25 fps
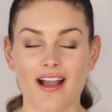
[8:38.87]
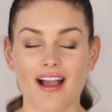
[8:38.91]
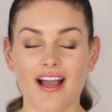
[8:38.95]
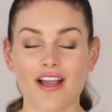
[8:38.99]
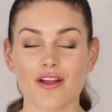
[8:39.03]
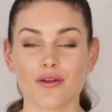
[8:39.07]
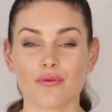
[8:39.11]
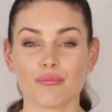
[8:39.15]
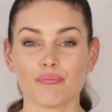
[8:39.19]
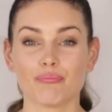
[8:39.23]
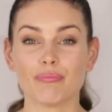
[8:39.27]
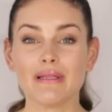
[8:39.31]

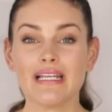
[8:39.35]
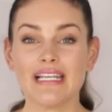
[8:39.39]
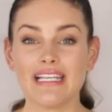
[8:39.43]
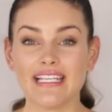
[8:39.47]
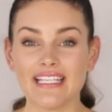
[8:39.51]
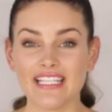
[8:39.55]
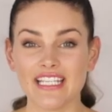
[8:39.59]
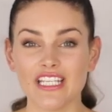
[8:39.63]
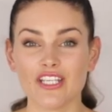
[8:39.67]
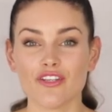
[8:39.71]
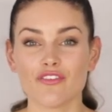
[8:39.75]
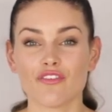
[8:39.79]
I
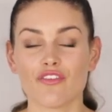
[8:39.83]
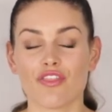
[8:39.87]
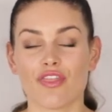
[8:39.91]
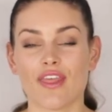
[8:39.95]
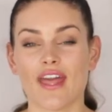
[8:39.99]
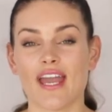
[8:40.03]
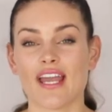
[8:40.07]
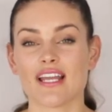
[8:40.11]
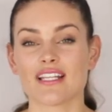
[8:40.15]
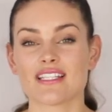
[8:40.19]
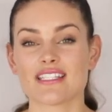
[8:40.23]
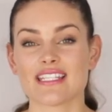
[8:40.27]
believe
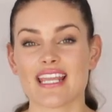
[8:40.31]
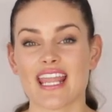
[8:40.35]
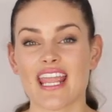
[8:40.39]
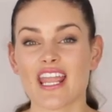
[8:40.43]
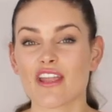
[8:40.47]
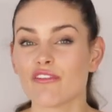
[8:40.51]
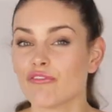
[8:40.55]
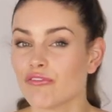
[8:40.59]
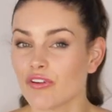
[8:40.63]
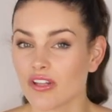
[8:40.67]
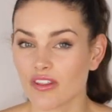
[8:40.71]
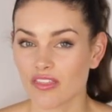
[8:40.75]
that
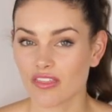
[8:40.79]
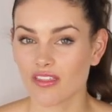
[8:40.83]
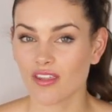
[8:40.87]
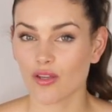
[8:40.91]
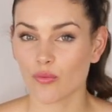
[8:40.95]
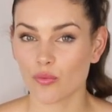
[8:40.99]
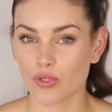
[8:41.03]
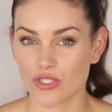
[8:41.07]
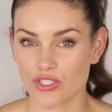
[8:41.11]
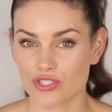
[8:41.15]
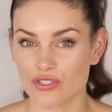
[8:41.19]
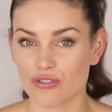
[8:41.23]

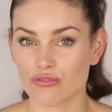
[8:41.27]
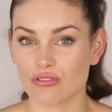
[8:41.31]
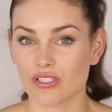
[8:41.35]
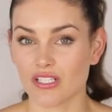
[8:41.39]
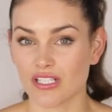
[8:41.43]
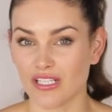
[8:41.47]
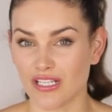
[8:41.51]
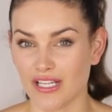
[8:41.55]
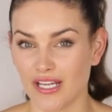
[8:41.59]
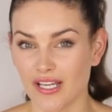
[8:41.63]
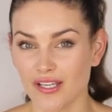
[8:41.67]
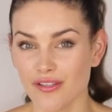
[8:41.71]
everything we do
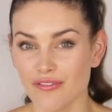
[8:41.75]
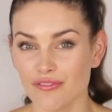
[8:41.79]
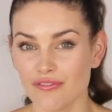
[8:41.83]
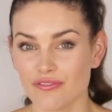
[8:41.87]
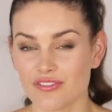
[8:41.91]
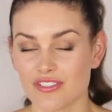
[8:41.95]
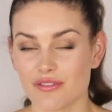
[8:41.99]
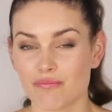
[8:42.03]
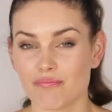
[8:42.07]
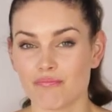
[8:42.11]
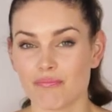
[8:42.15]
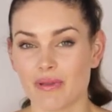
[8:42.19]
in
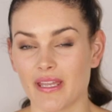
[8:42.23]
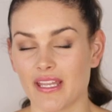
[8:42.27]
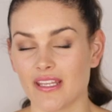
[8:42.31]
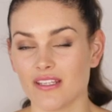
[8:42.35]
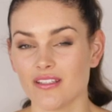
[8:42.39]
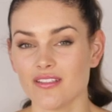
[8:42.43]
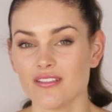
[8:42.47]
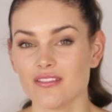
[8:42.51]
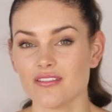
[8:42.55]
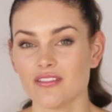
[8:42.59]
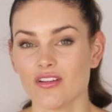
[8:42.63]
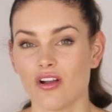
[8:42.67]
life
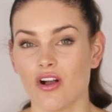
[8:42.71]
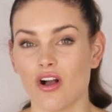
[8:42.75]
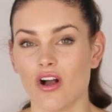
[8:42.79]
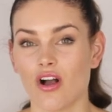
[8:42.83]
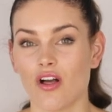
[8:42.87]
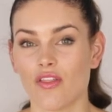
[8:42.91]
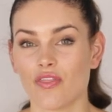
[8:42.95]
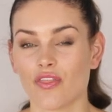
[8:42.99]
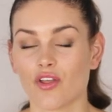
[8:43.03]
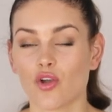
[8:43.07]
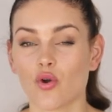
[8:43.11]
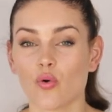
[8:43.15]
depend
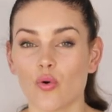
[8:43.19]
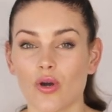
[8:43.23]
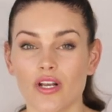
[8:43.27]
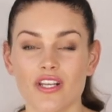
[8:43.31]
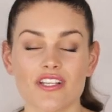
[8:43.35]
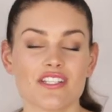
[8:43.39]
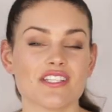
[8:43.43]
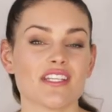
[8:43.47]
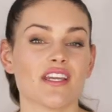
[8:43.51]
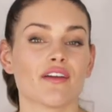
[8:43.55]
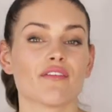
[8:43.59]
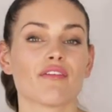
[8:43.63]
on the
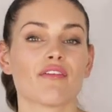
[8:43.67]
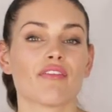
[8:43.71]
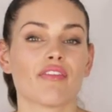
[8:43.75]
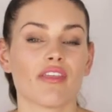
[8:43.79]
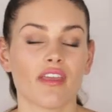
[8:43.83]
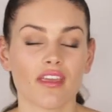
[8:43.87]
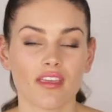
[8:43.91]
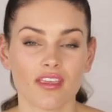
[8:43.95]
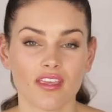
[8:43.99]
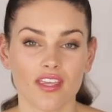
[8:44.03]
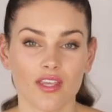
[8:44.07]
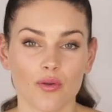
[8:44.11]
quality of
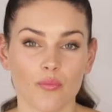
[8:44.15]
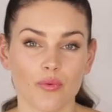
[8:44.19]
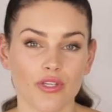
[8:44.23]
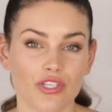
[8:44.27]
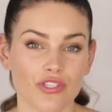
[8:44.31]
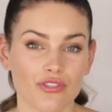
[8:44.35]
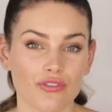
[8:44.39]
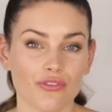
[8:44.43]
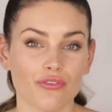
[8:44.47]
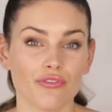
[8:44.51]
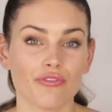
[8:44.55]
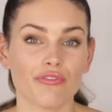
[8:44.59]
thinking
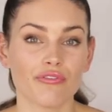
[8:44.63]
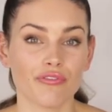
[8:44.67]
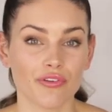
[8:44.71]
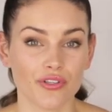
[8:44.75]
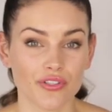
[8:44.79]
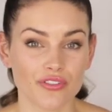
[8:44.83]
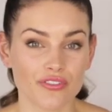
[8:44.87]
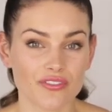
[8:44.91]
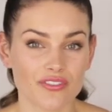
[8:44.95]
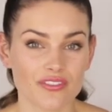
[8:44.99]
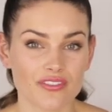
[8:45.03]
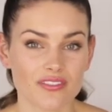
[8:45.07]
we do
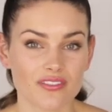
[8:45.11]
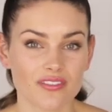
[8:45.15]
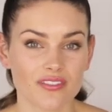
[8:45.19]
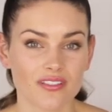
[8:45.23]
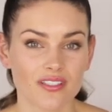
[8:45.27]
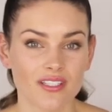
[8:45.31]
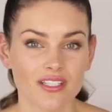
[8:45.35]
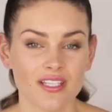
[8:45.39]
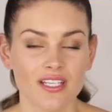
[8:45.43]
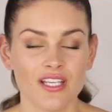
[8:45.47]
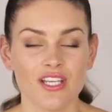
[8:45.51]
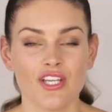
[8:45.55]
first.